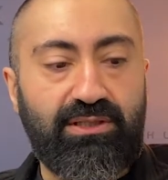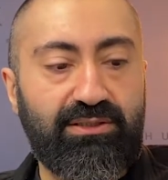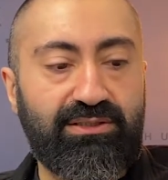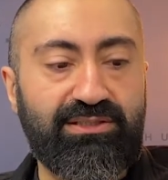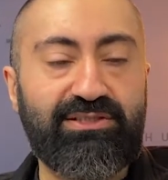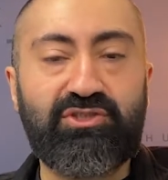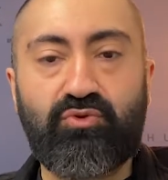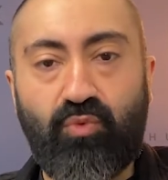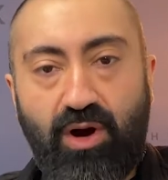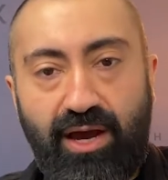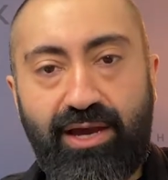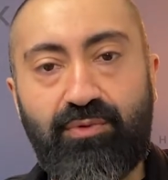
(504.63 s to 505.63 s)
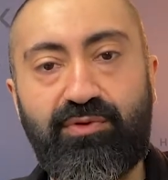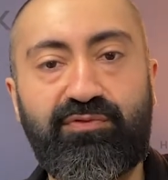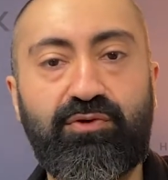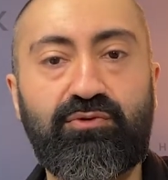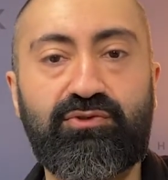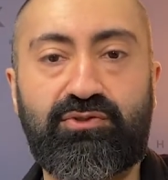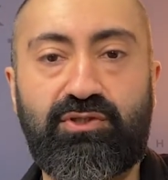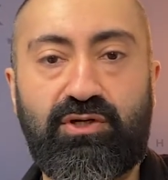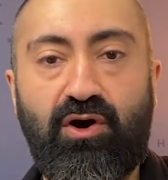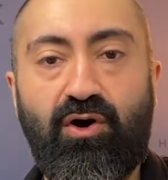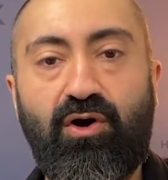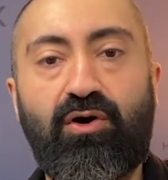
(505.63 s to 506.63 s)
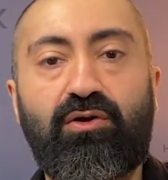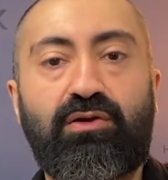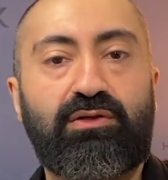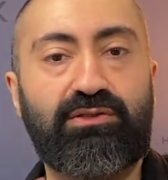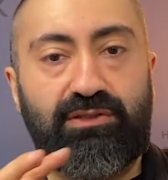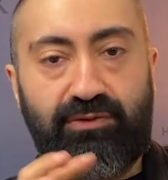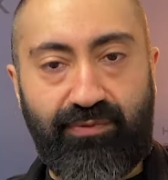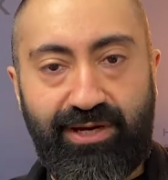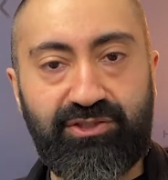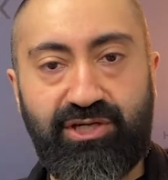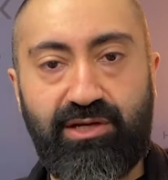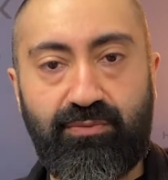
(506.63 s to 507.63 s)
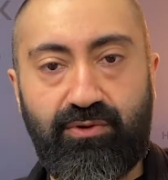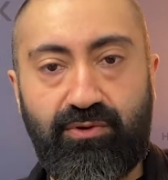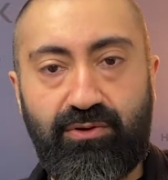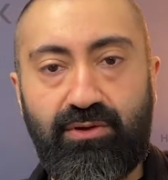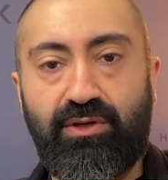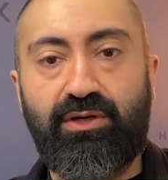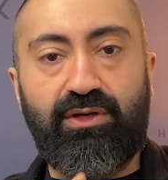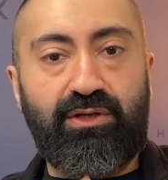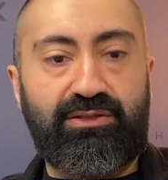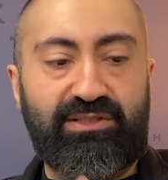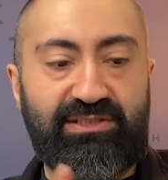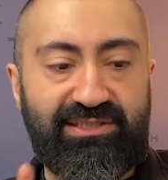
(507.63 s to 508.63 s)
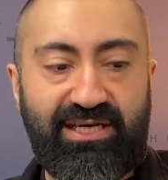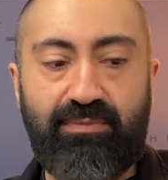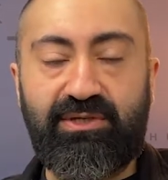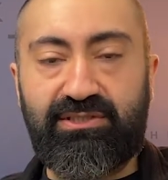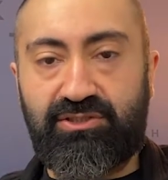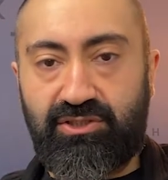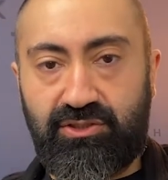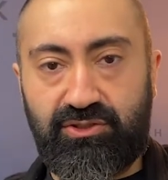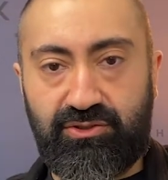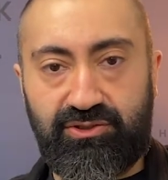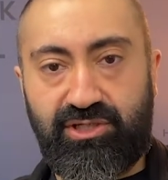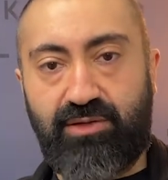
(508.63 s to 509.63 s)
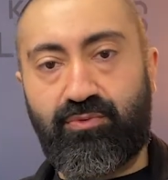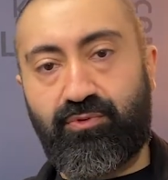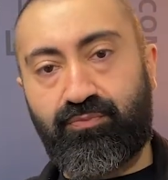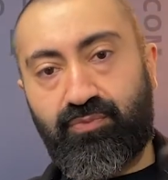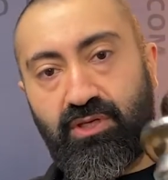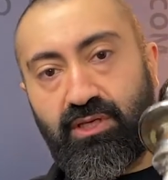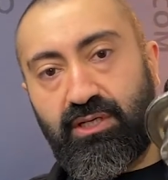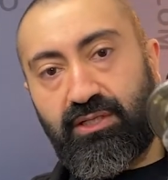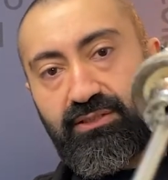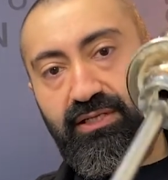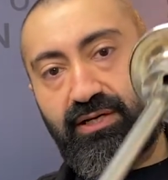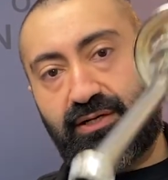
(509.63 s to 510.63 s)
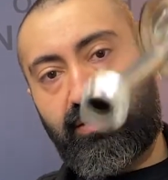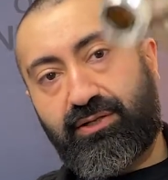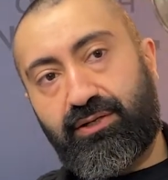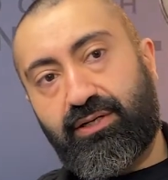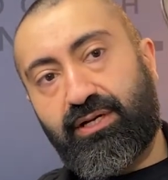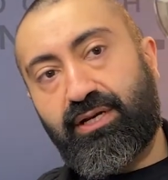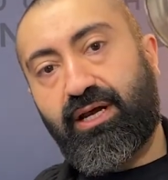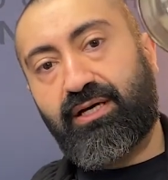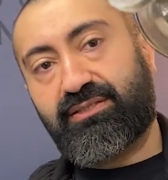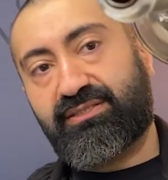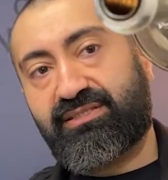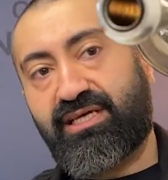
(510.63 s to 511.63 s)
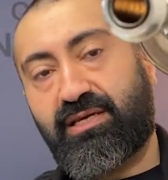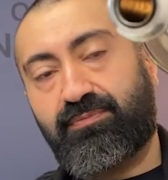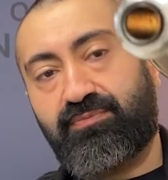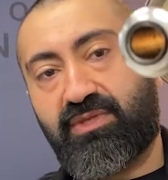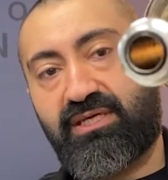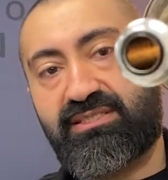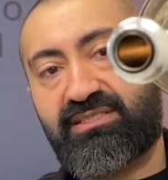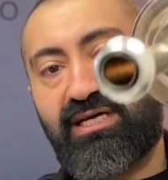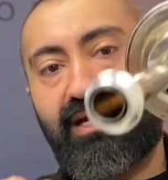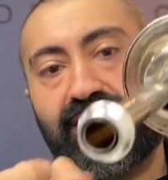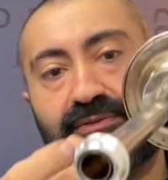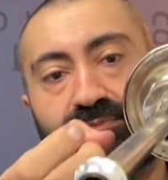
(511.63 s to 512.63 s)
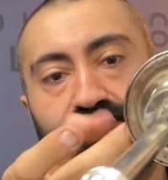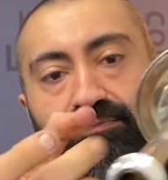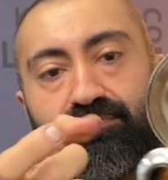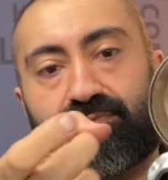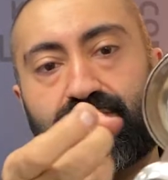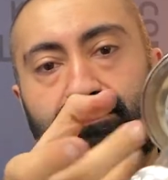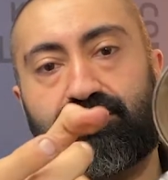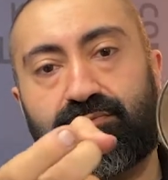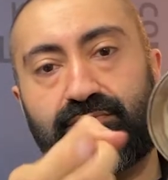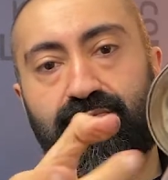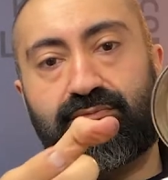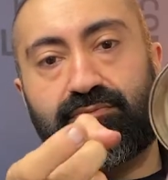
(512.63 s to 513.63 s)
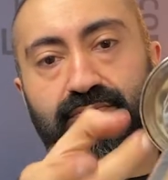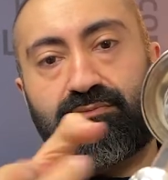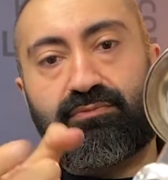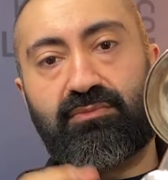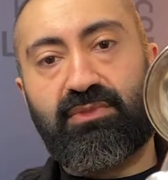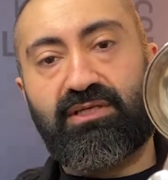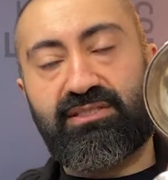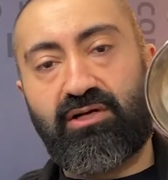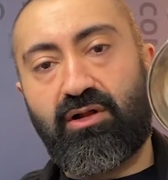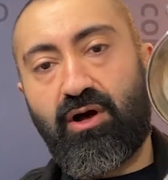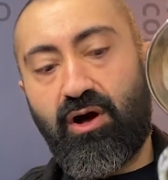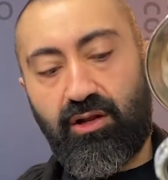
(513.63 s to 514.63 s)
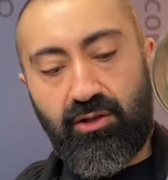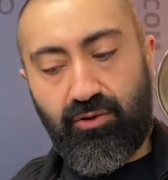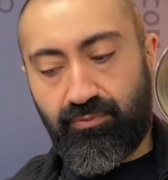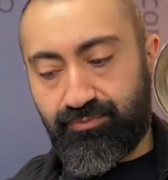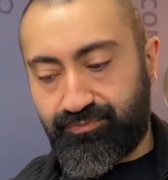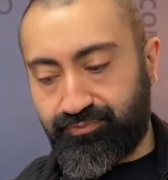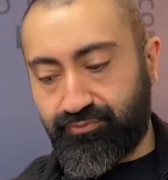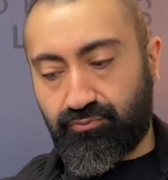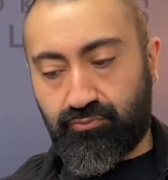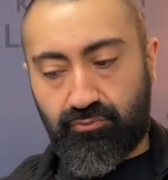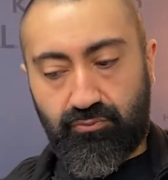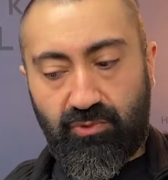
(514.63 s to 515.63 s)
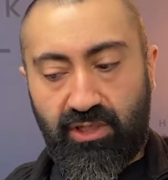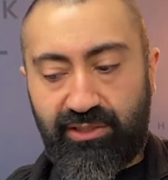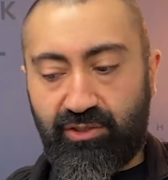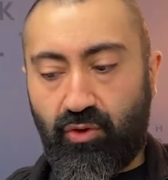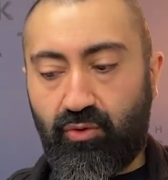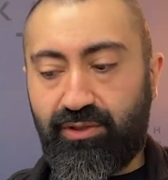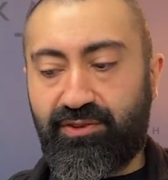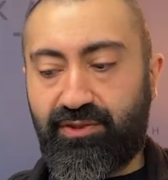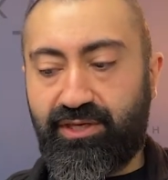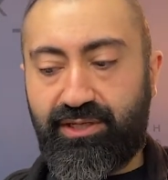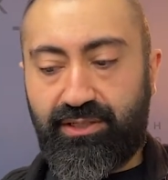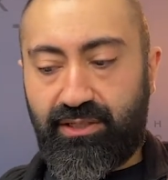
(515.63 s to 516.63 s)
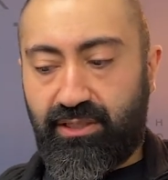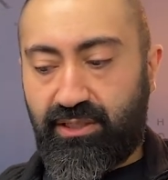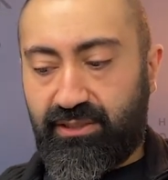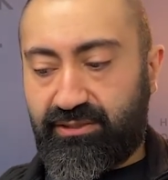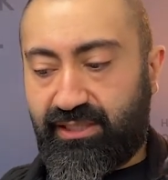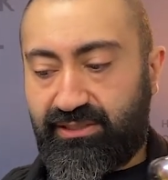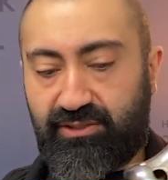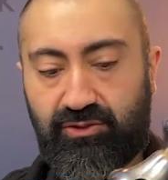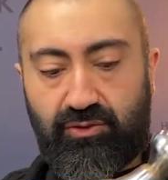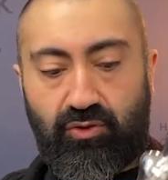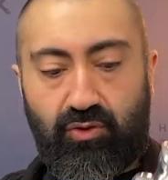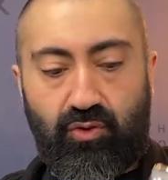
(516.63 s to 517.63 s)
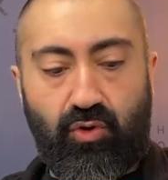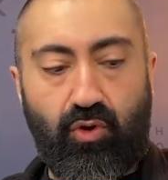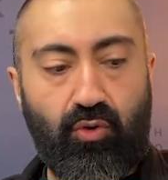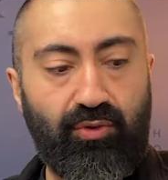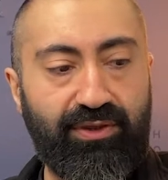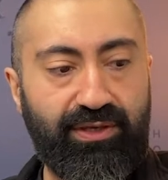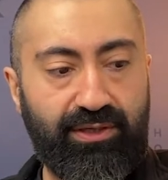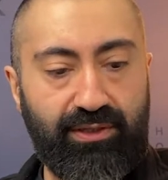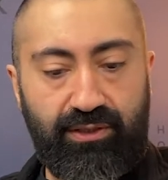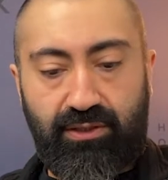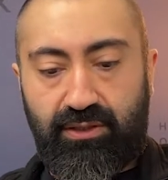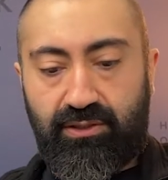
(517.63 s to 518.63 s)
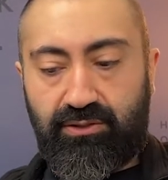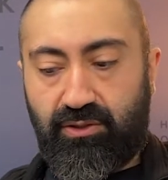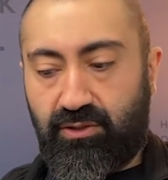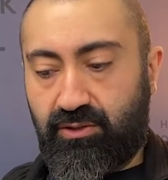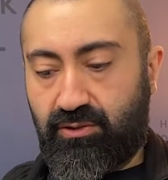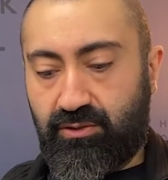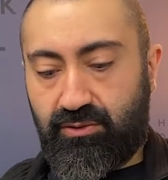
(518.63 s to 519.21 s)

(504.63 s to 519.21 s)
This is why I refuse to call the direct chamber the same as a traditional chamber. They're not the same. Inside is all hollow, and the only thing that's holding the